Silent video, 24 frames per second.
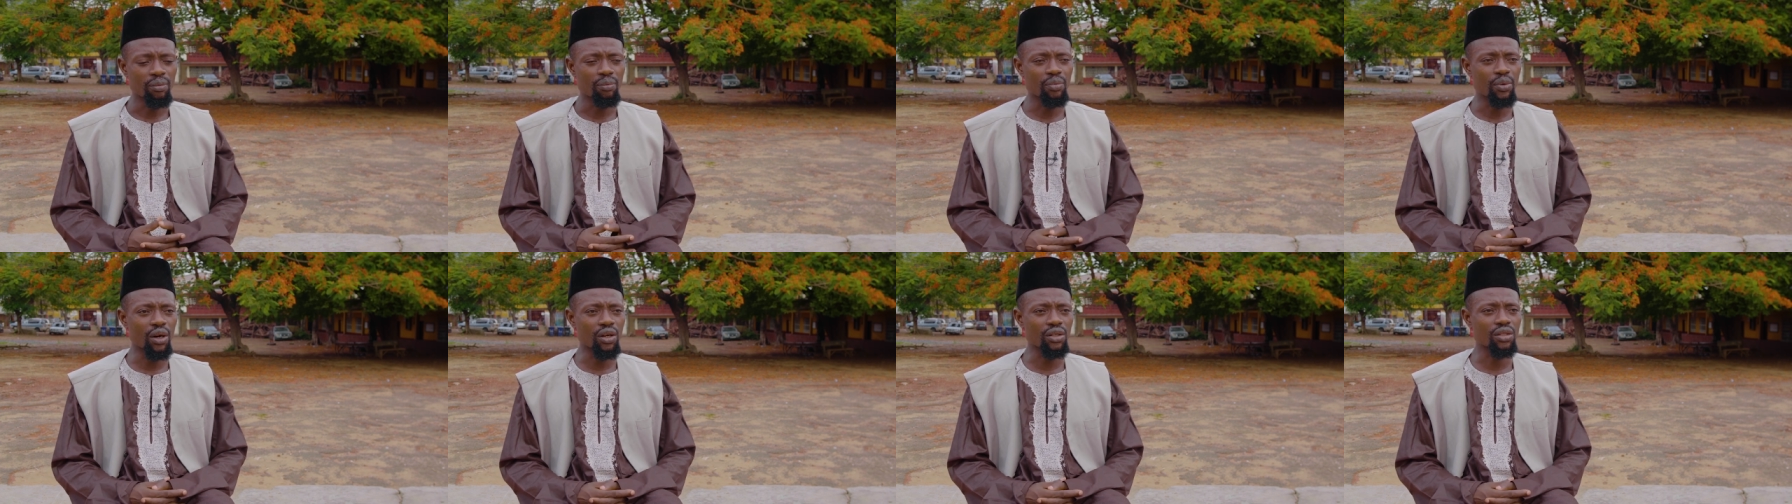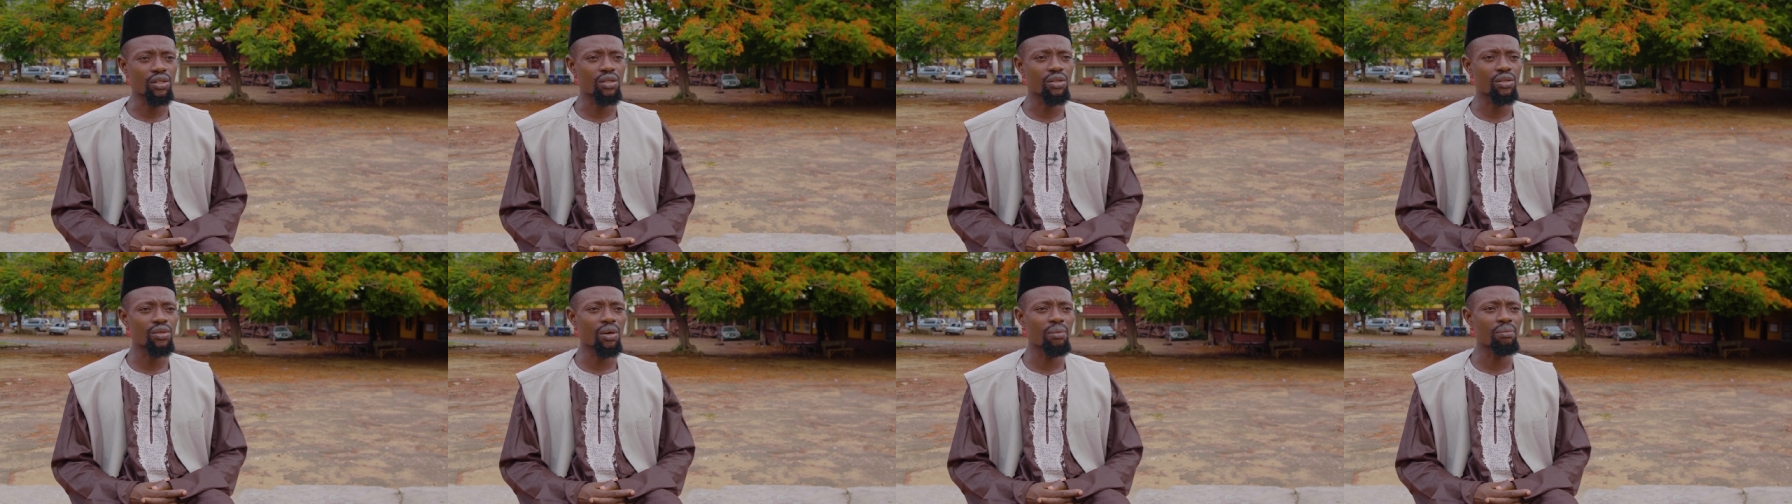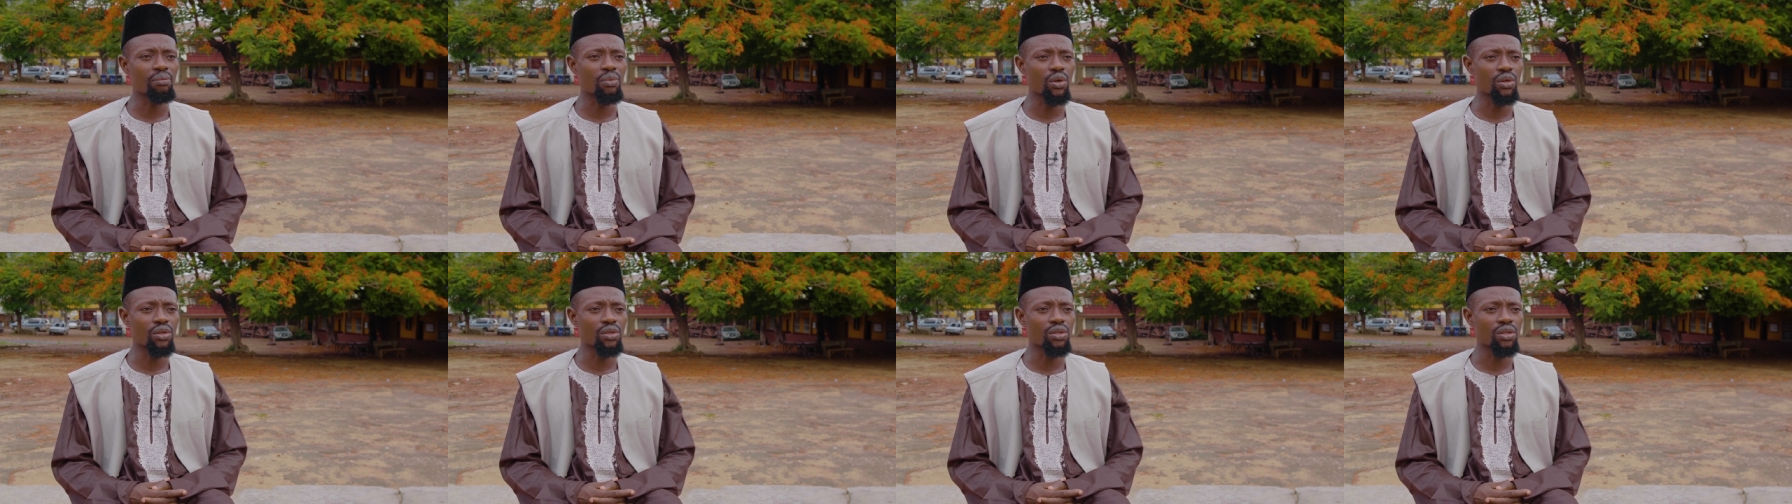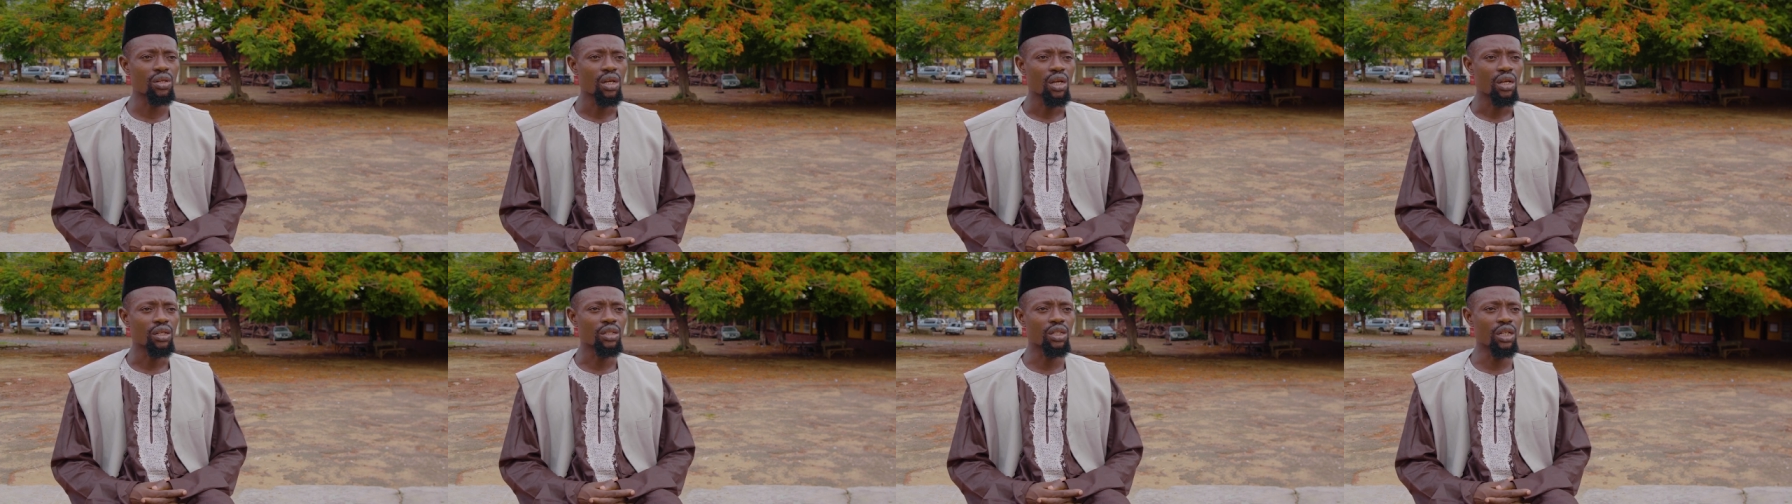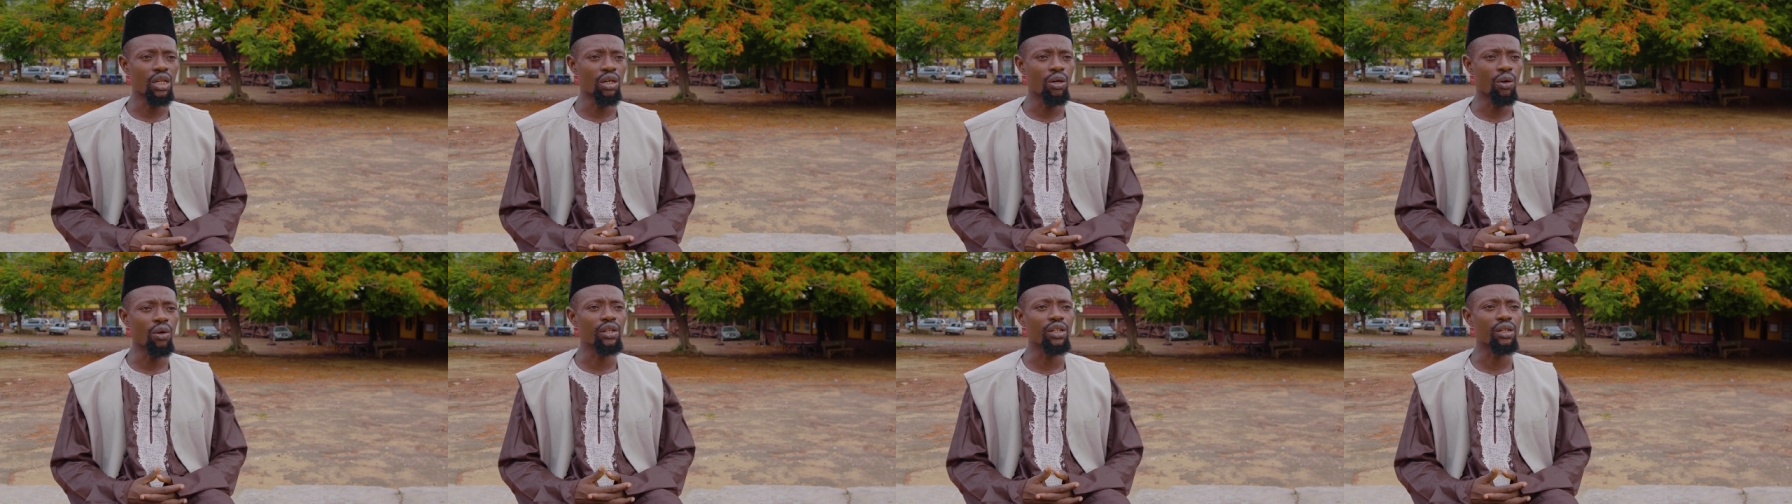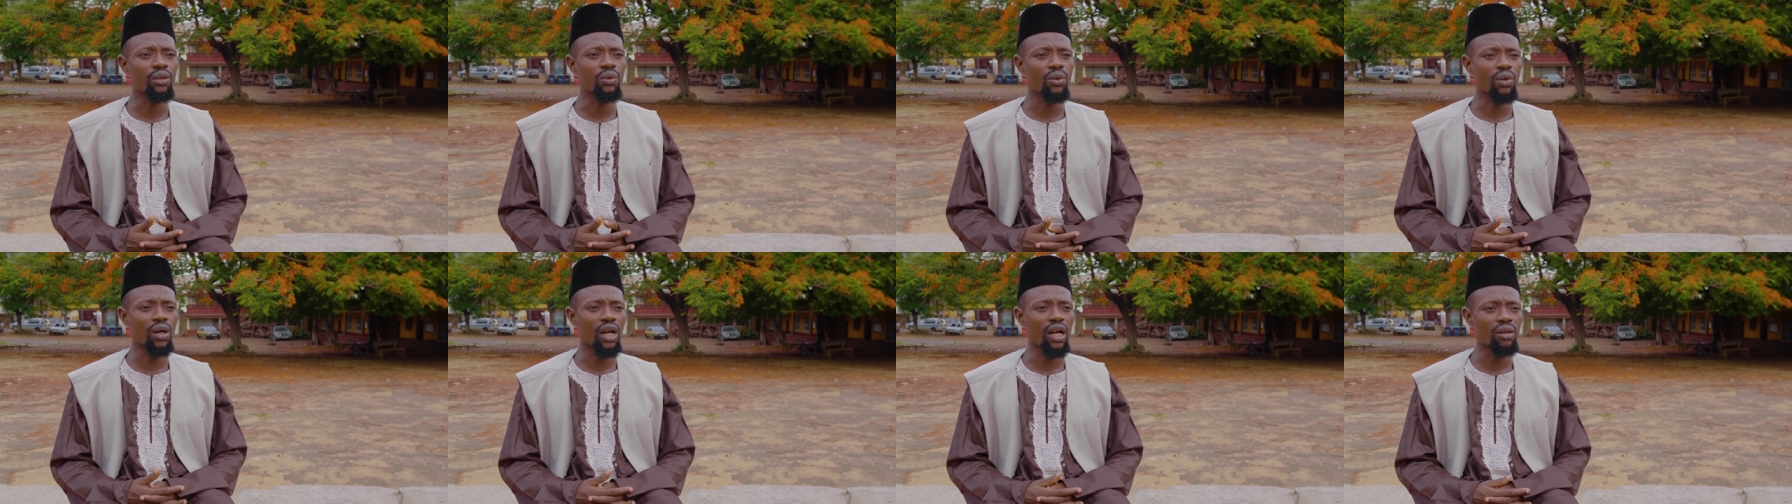brought some books, the
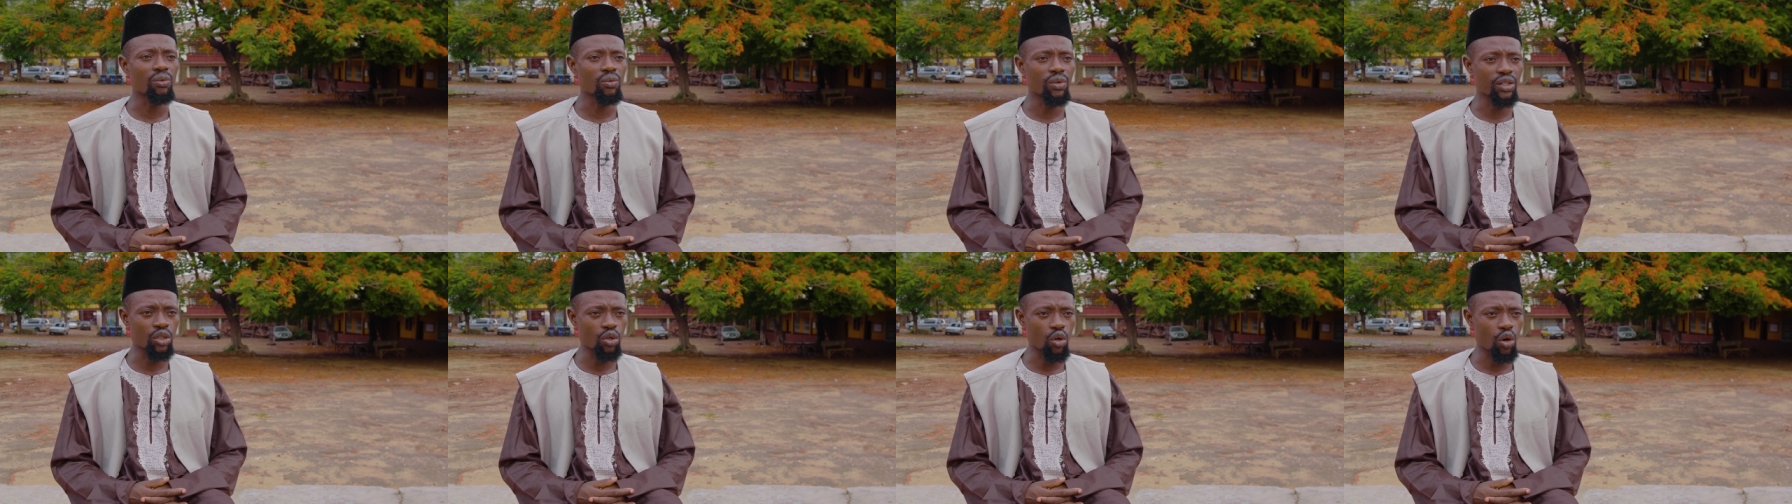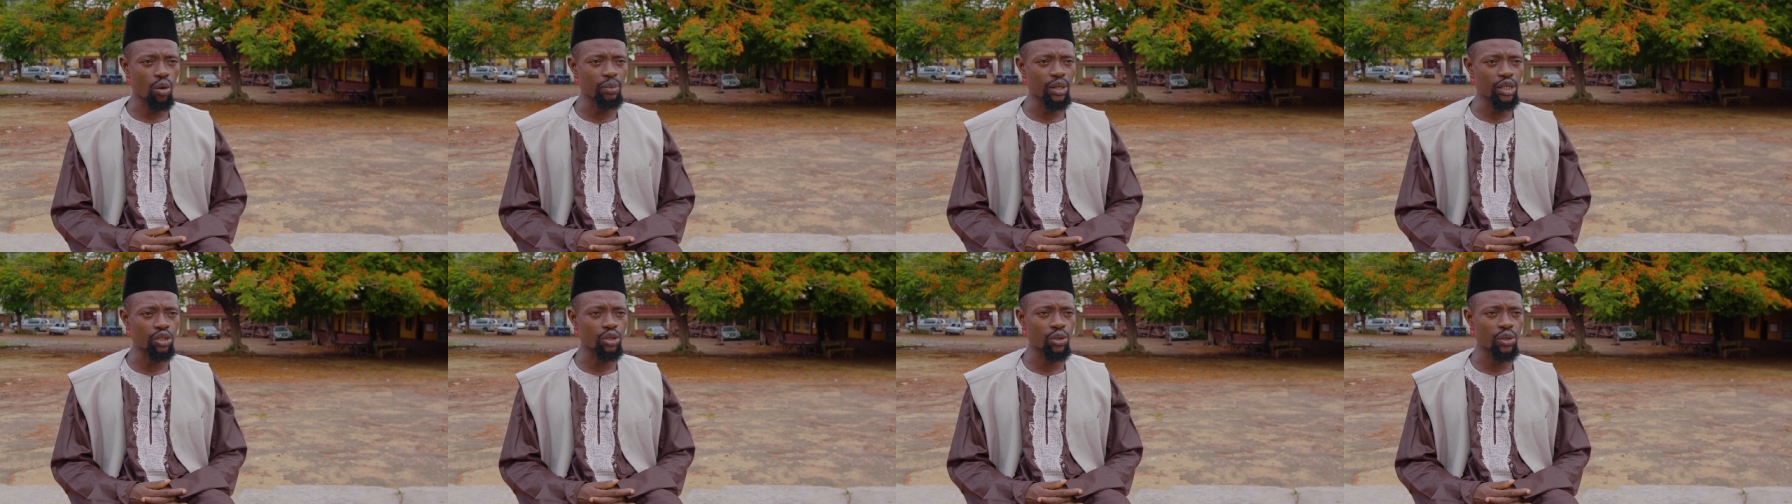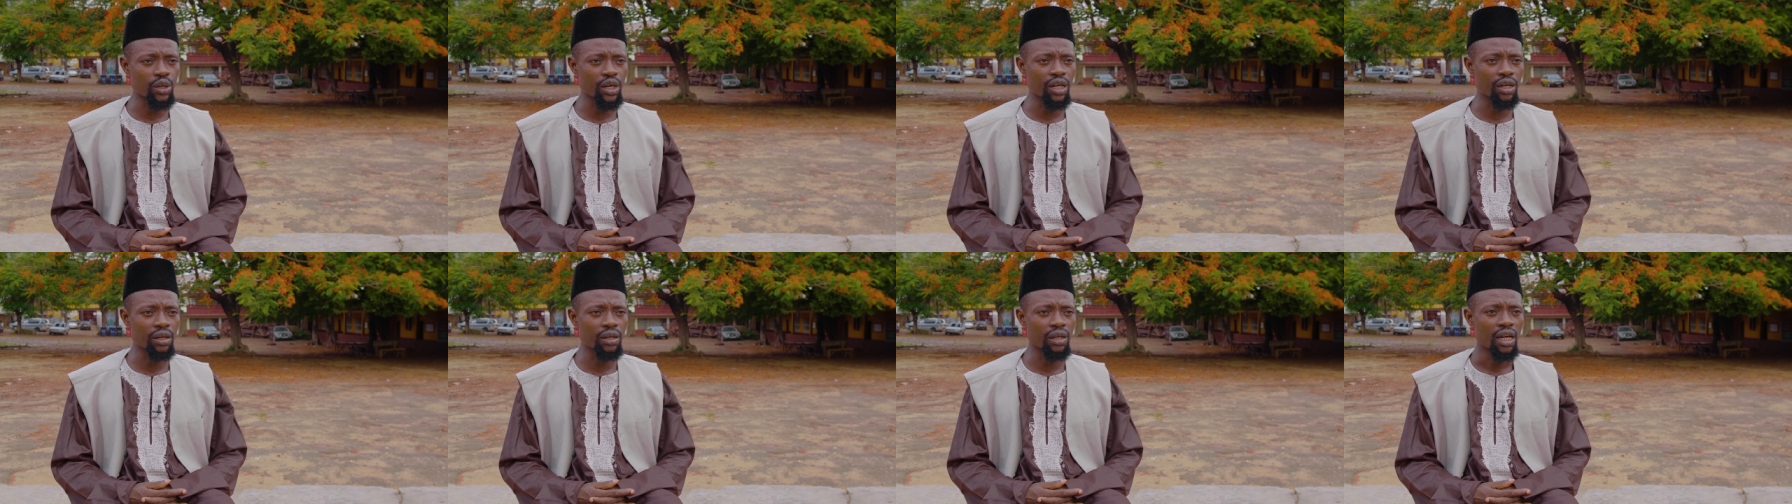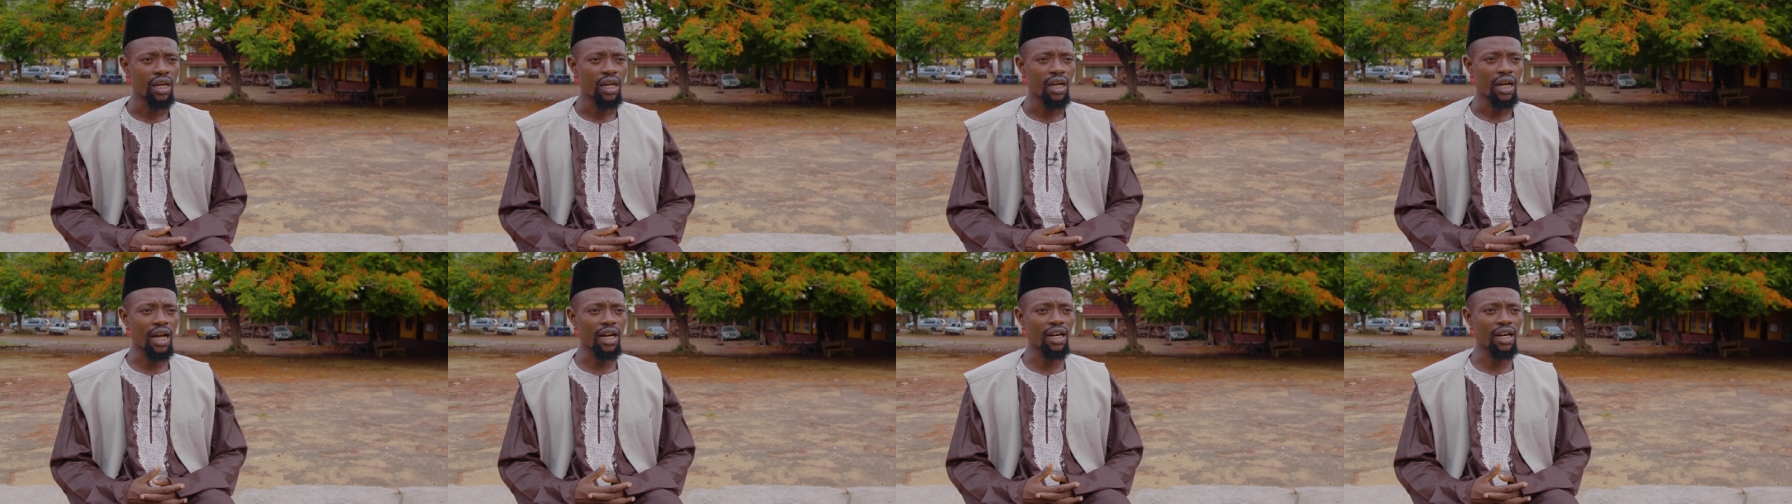Holy Quran with commentary,